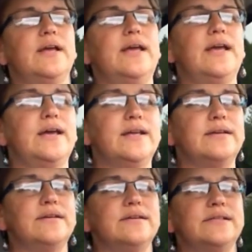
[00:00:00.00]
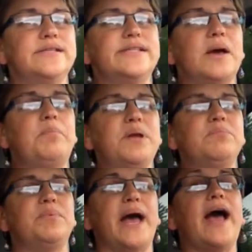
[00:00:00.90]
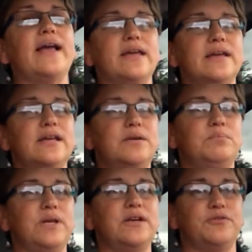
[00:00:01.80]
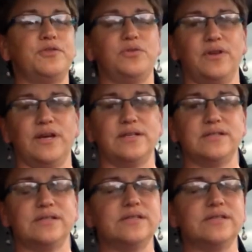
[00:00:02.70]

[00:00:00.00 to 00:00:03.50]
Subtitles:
And stepping back can mean a few things.